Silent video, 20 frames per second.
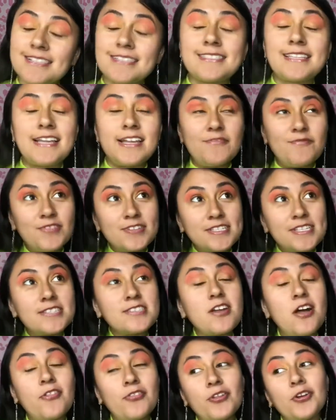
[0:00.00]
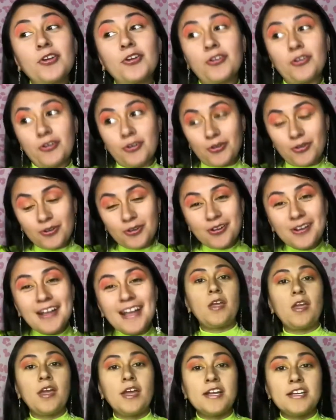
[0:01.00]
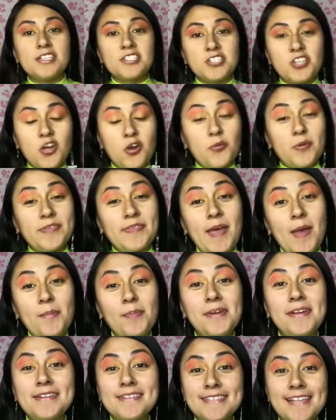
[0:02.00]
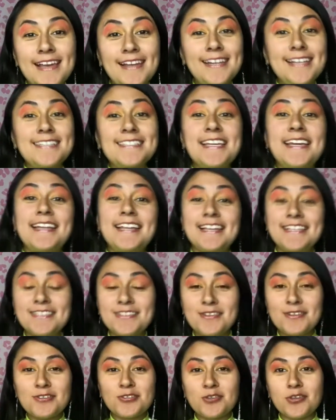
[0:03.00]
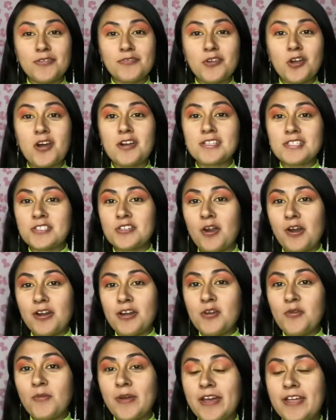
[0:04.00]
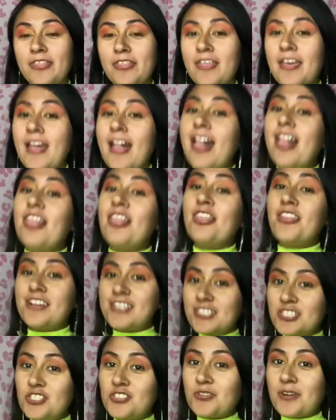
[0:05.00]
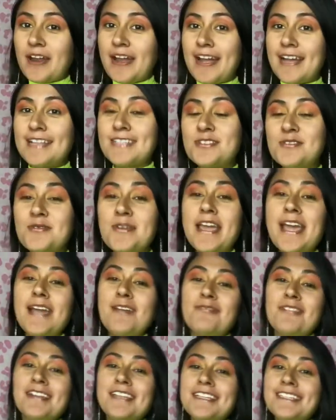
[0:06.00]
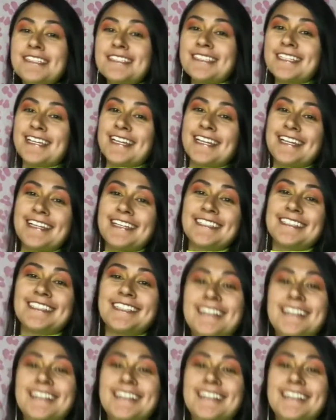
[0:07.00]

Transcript: It's the emphasis on the girl. So with that being said, let's get into this thrift haul, starting with this dress. You can't really see it.